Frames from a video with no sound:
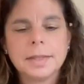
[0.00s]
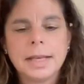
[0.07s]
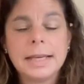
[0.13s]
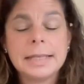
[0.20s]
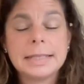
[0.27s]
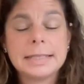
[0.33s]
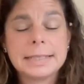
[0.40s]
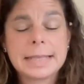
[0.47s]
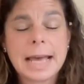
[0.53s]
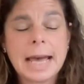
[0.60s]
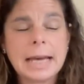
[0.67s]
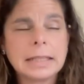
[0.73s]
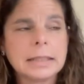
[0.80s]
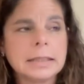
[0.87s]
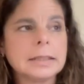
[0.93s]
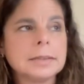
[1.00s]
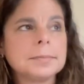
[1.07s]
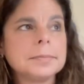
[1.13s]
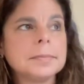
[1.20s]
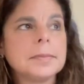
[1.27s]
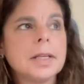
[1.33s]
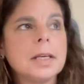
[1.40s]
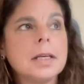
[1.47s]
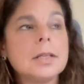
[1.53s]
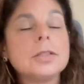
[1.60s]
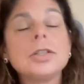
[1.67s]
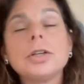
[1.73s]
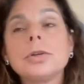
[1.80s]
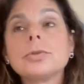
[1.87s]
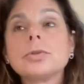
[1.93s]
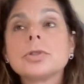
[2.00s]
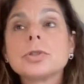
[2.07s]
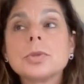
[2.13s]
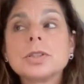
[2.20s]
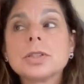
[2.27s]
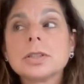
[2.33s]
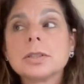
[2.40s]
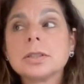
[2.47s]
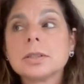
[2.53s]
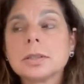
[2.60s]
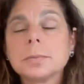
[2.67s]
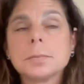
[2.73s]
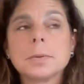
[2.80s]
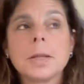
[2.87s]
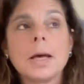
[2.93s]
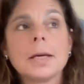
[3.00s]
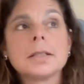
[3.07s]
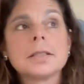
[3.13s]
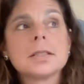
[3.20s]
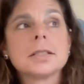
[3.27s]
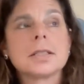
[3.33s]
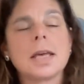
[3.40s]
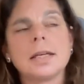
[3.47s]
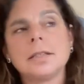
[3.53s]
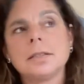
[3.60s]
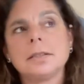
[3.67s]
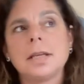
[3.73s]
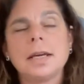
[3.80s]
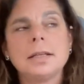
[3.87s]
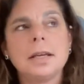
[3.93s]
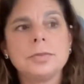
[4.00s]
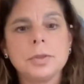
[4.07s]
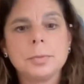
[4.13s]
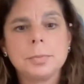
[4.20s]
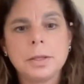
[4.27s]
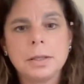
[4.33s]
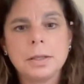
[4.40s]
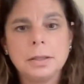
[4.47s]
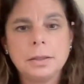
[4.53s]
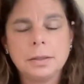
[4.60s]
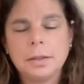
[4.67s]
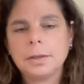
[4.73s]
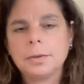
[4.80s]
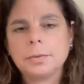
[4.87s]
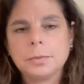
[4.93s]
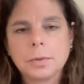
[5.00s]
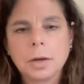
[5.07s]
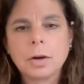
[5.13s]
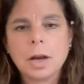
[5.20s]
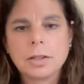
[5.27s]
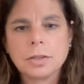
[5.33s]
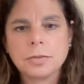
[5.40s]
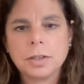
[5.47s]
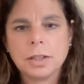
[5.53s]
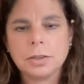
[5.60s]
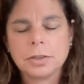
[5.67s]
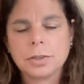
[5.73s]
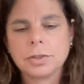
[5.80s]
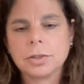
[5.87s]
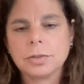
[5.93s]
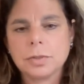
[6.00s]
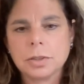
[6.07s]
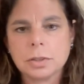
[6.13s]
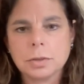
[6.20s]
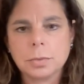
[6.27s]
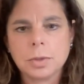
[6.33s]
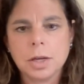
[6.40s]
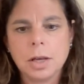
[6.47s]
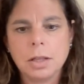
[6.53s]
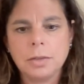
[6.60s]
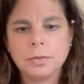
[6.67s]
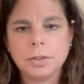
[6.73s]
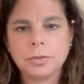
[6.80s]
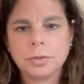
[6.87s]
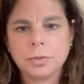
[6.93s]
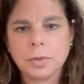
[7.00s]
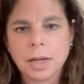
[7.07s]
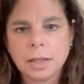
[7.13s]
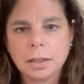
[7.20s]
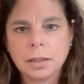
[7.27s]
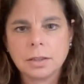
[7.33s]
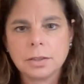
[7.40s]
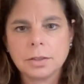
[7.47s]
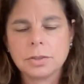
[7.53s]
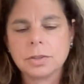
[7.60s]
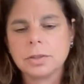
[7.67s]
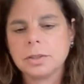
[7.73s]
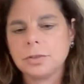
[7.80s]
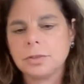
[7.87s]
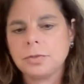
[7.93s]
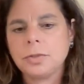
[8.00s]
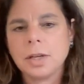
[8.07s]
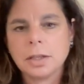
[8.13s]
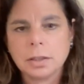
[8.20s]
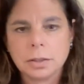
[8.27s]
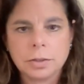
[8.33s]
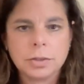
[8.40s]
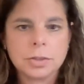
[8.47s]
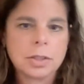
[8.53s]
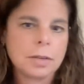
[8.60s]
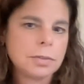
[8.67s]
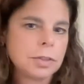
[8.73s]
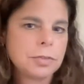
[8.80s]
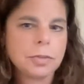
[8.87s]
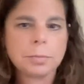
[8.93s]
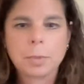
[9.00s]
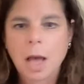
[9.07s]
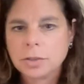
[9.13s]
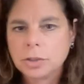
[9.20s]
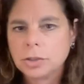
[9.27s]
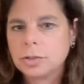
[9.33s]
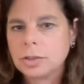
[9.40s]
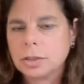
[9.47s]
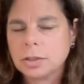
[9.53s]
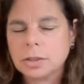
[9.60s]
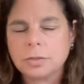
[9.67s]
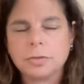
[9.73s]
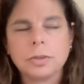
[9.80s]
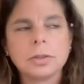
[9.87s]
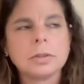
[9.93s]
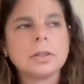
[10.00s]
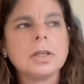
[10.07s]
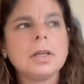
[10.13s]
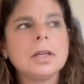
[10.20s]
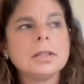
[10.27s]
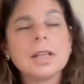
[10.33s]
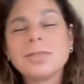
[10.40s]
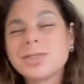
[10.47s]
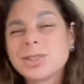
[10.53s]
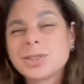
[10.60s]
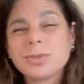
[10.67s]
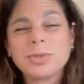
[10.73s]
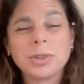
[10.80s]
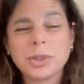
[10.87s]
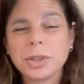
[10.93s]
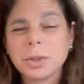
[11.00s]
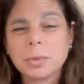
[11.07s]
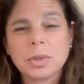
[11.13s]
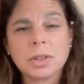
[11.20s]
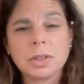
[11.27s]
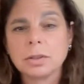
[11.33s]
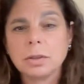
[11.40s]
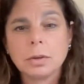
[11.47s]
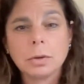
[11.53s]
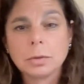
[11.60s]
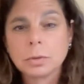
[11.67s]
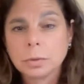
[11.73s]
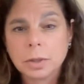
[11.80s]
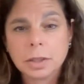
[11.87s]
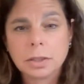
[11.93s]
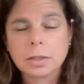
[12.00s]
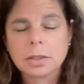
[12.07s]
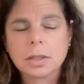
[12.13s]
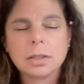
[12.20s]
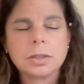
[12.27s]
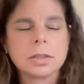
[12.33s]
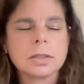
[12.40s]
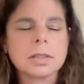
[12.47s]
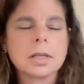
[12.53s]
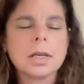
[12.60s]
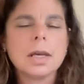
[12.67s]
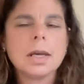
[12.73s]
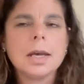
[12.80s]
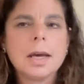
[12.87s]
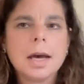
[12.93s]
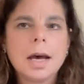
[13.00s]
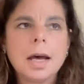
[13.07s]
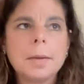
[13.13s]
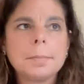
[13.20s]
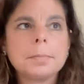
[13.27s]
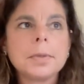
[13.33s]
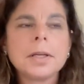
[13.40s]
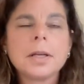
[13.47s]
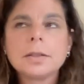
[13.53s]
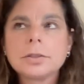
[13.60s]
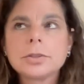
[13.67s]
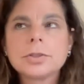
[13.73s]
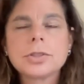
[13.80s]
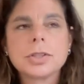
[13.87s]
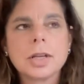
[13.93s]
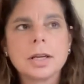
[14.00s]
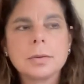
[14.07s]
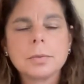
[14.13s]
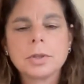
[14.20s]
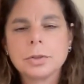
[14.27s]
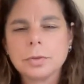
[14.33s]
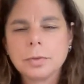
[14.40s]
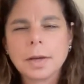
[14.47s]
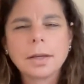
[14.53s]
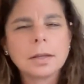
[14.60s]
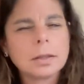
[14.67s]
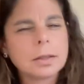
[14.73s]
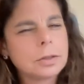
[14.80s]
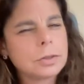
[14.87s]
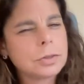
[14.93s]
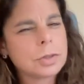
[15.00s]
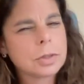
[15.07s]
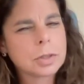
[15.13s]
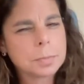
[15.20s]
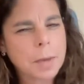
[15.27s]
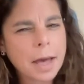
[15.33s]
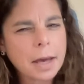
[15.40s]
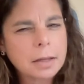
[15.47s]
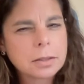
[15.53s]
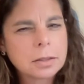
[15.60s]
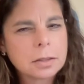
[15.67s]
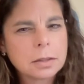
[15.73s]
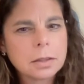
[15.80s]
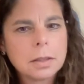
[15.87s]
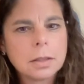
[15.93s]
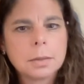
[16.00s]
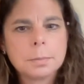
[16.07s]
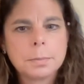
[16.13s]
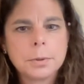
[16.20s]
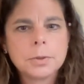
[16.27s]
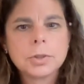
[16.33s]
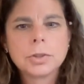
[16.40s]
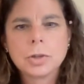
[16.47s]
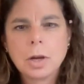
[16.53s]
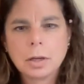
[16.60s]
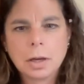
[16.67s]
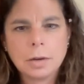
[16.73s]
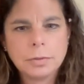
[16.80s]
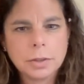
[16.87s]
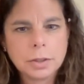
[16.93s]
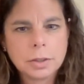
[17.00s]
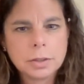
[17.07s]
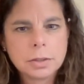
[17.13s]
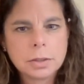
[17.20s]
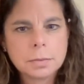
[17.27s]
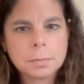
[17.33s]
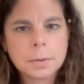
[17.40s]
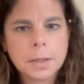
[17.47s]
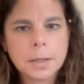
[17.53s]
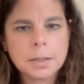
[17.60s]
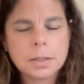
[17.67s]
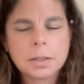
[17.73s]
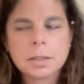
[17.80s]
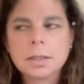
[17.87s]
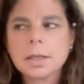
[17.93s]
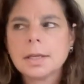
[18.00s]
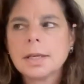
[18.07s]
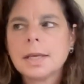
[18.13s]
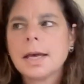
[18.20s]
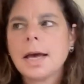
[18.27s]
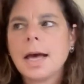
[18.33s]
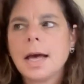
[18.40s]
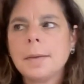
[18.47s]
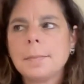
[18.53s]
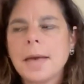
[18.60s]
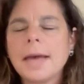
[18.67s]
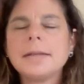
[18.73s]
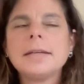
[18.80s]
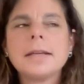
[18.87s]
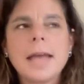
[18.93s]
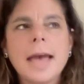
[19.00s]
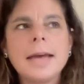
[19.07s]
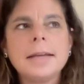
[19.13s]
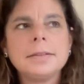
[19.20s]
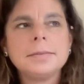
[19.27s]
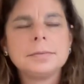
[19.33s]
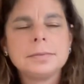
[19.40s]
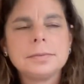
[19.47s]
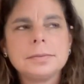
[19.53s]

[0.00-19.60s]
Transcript: Exactly. Switching to compliance and everybody, across financial services, we all have different regulators, and different regulators have different postures and different levels of learning within their own organizations. But understand what your regulators expect. Put strong governance in place. And